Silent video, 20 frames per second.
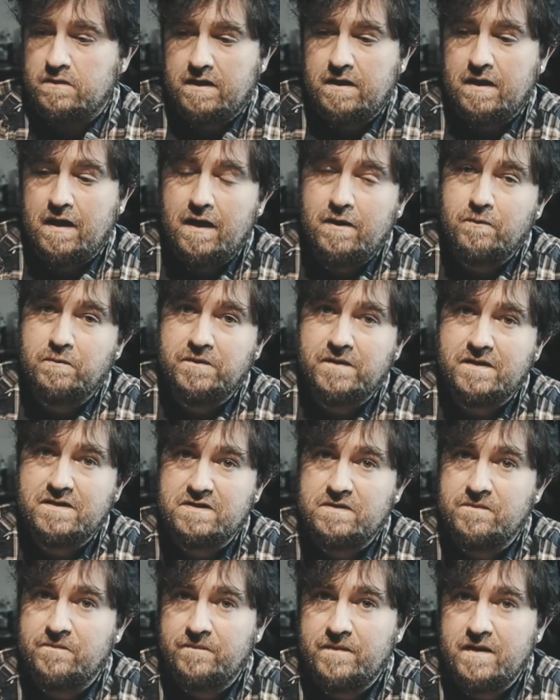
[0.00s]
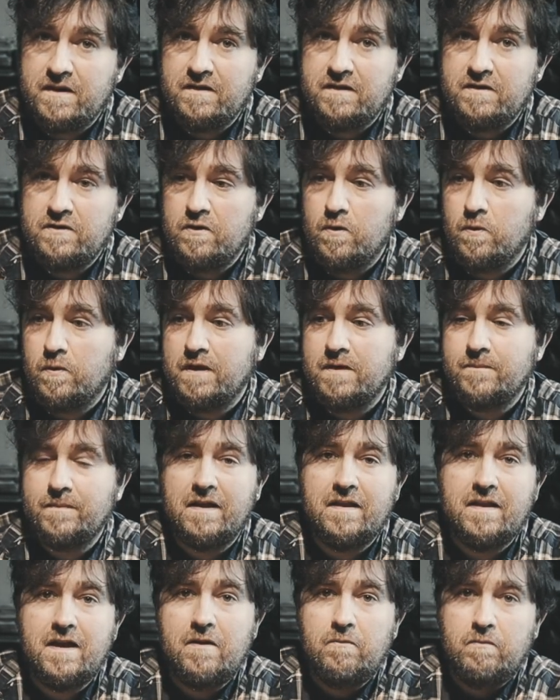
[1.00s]
And I was actually very annoyed
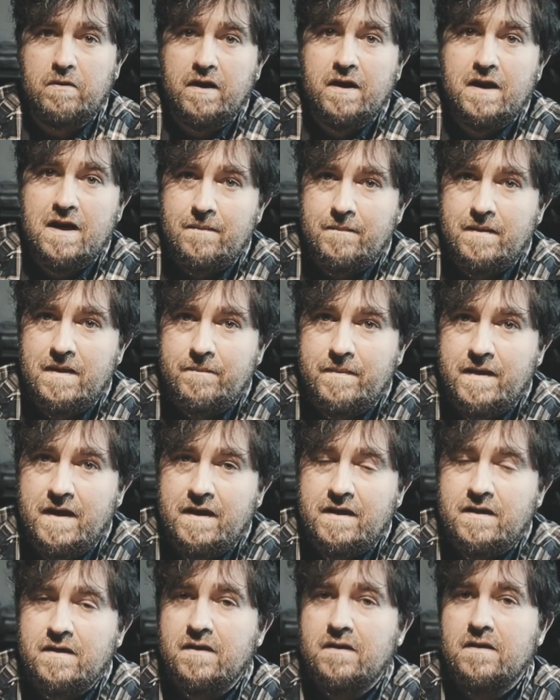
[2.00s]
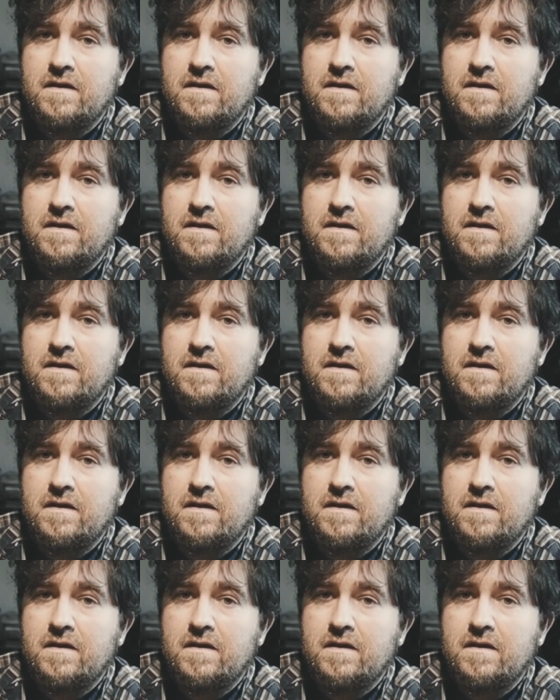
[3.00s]
by that when I got my bag.